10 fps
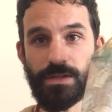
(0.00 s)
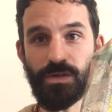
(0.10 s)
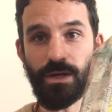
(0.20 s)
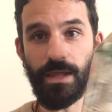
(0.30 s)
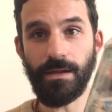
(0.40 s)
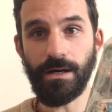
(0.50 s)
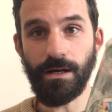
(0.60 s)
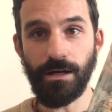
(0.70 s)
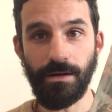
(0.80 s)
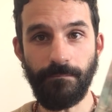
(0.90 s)

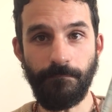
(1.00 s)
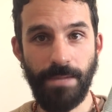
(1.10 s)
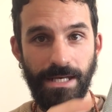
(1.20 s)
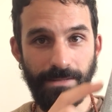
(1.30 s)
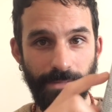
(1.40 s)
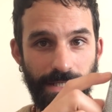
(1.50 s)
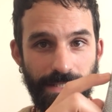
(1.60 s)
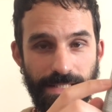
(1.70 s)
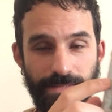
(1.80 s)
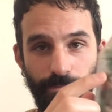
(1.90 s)
together many
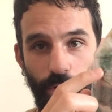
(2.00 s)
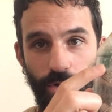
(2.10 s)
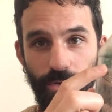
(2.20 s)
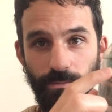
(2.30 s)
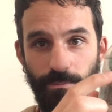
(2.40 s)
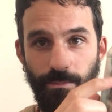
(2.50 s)
many small